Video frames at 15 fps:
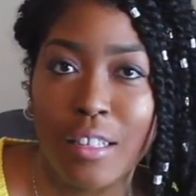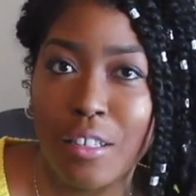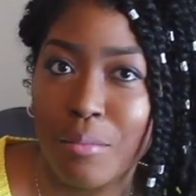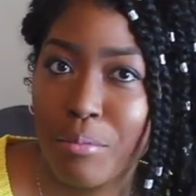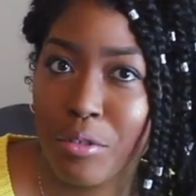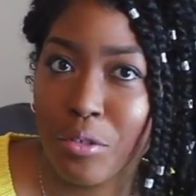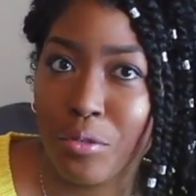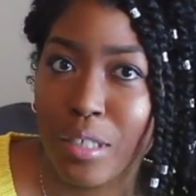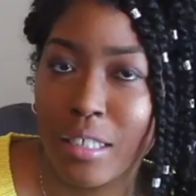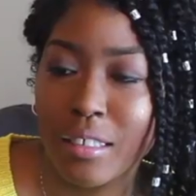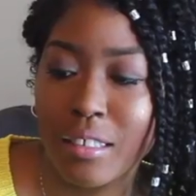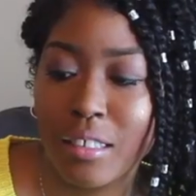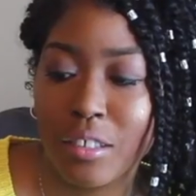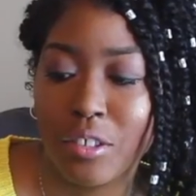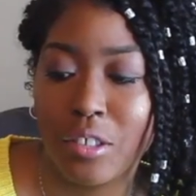than the blue
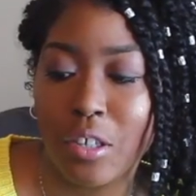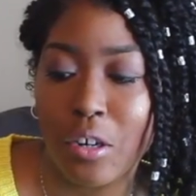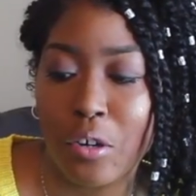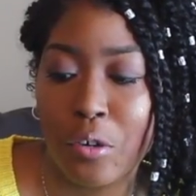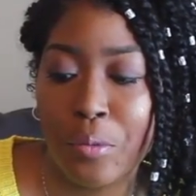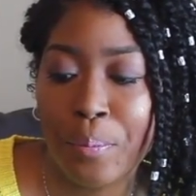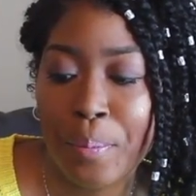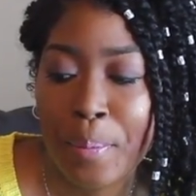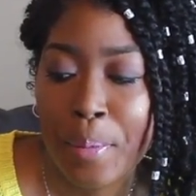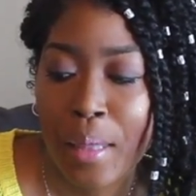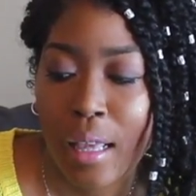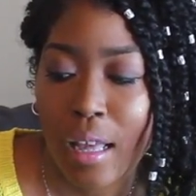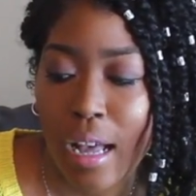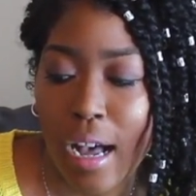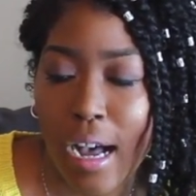ones. So
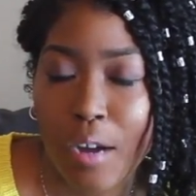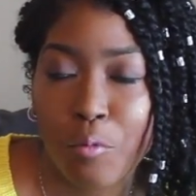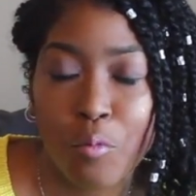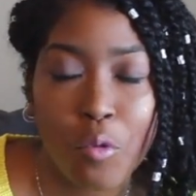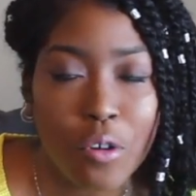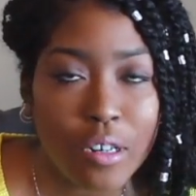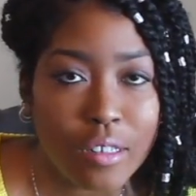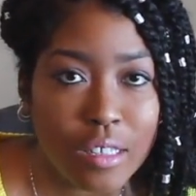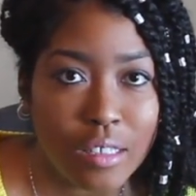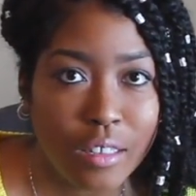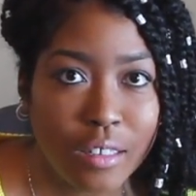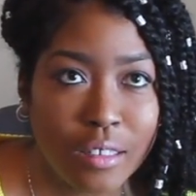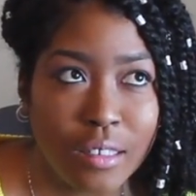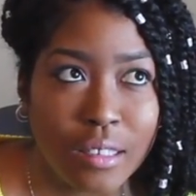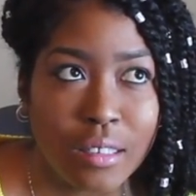I wore
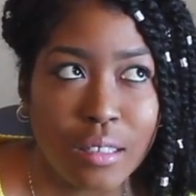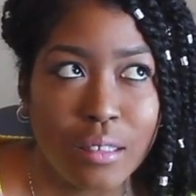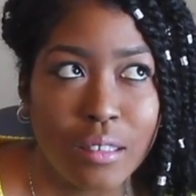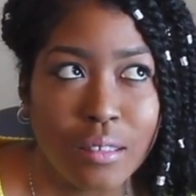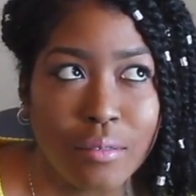these